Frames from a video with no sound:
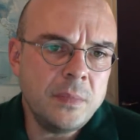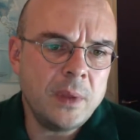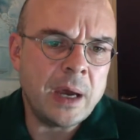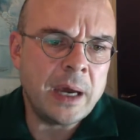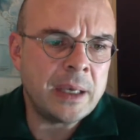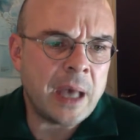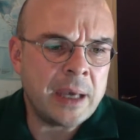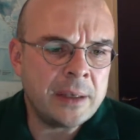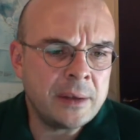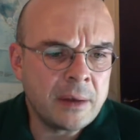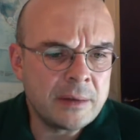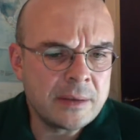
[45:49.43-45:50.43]

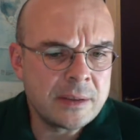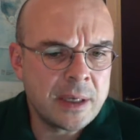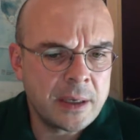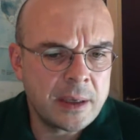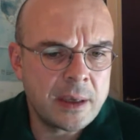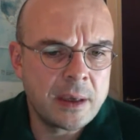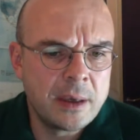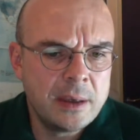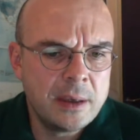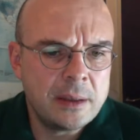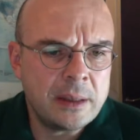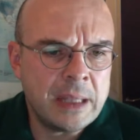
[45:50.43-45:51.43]
I don't think
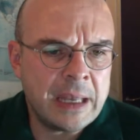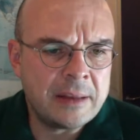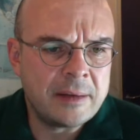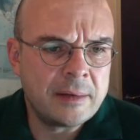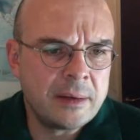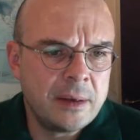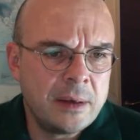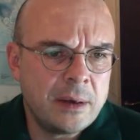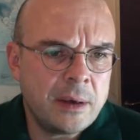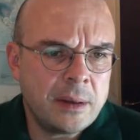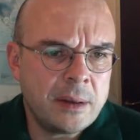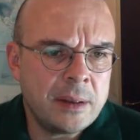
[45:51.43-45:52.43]
that
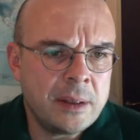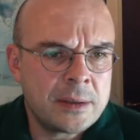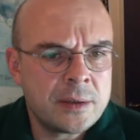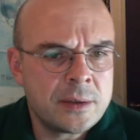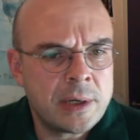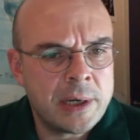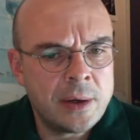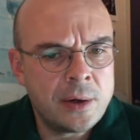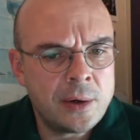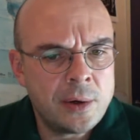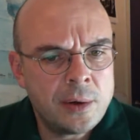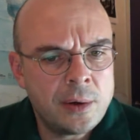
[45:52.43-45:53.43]
there's a
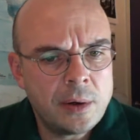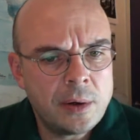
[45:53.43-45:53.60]
clear,